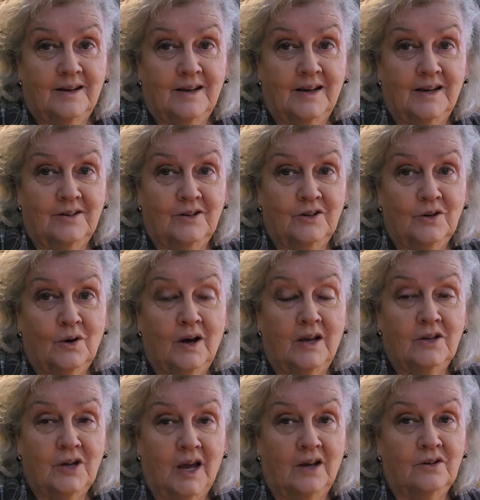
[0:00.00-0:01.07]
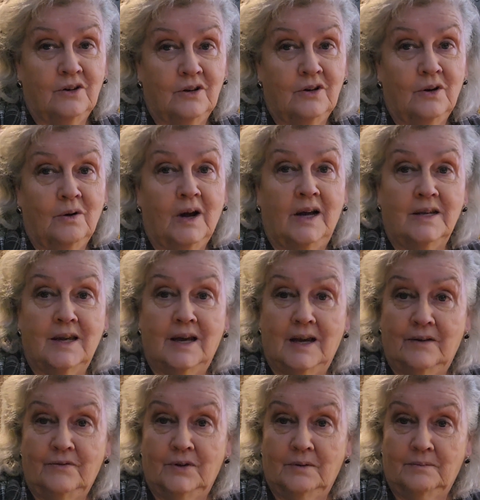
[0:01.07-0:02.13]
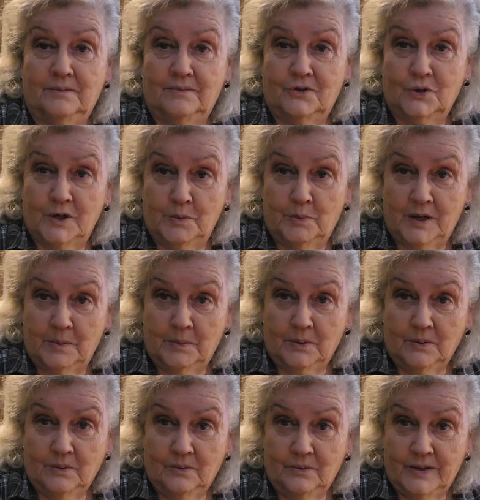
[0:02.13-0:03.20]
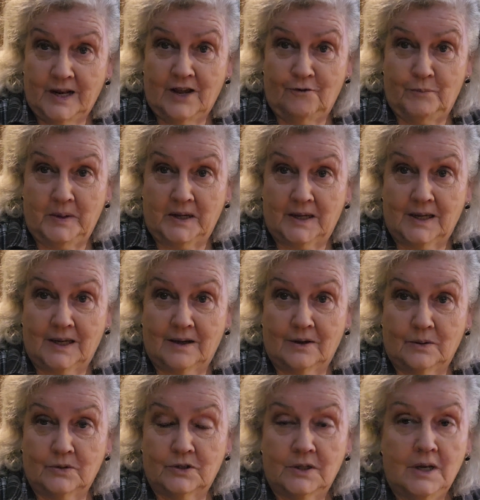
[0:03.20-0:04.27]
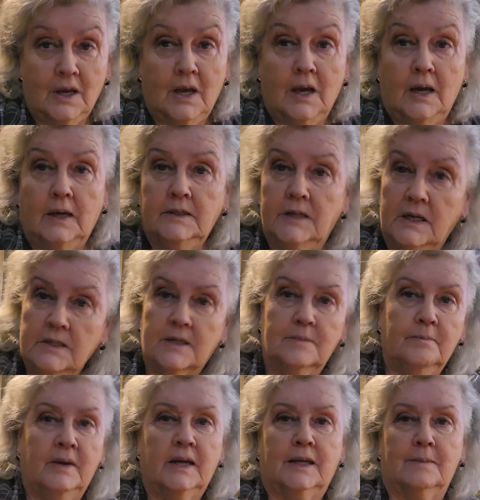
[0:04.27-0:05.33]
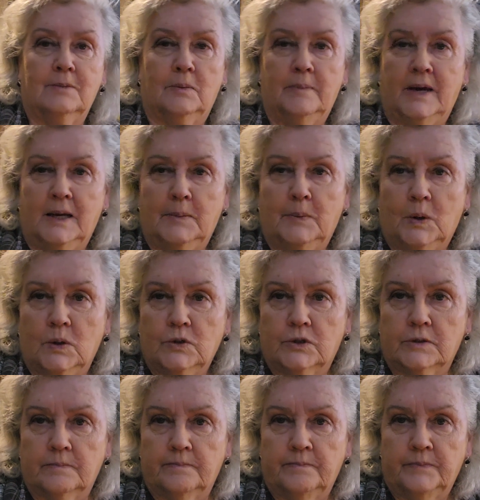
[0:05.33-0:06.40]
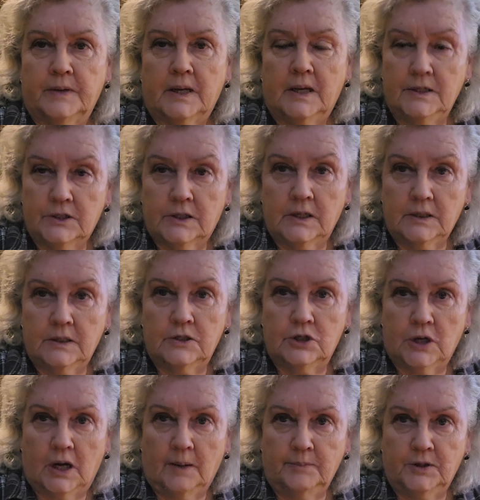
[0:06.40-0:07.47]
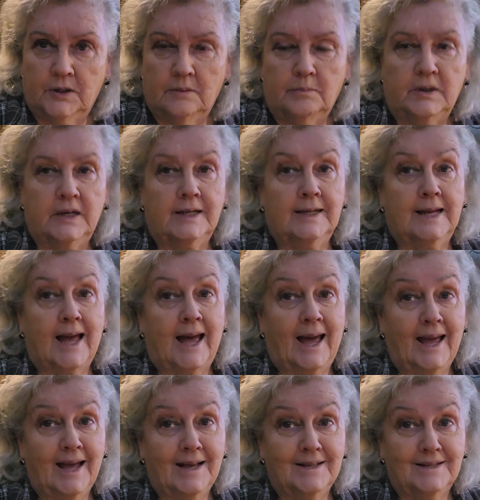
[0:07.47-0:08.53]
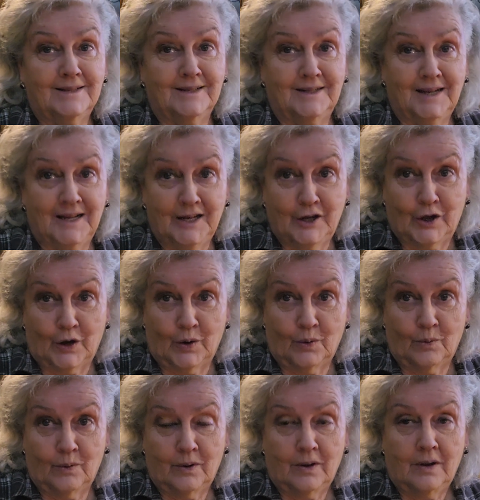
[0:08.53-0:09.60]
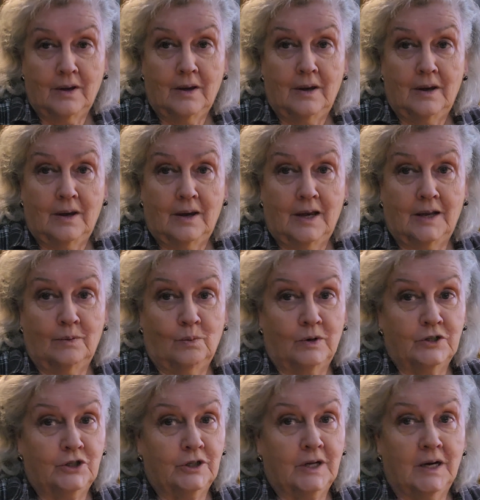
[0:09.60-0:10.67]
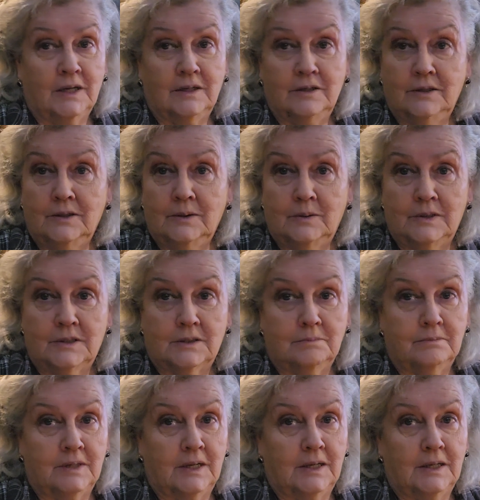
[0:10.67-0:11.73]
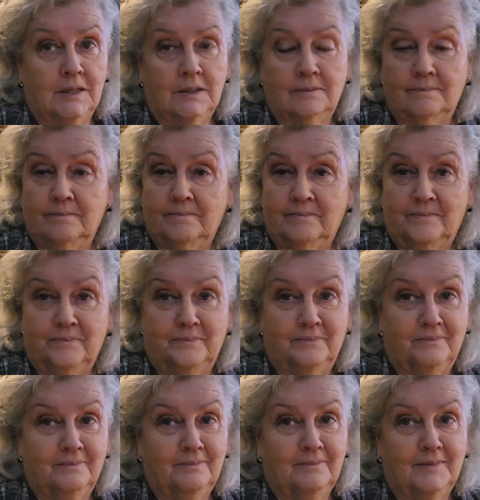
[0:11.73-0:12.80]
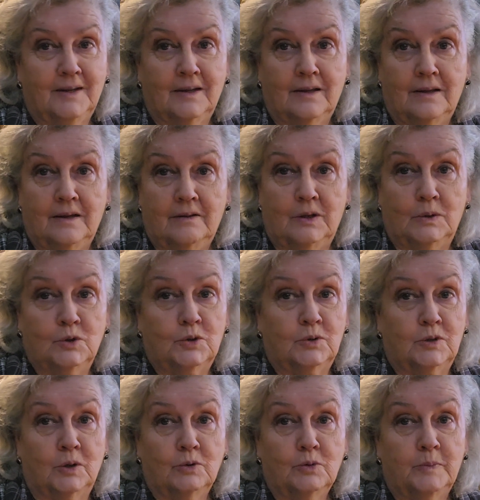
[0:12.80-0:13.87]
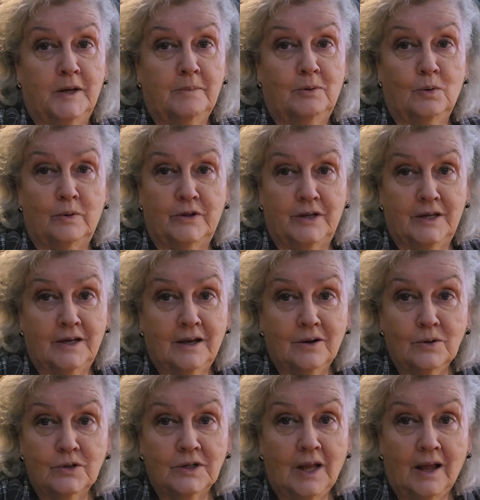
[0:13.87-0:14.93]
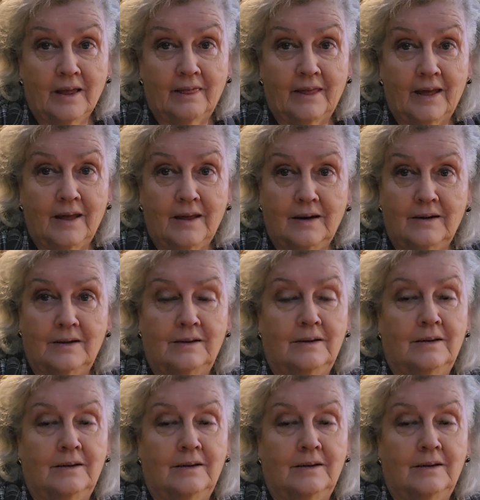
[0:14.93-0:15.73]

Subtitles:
and you know how you have to treat people that have big egos. It doesn't make him a bad person. He's getting the job done, but he has an ego. And what you got to do is, man, those people with egos like that.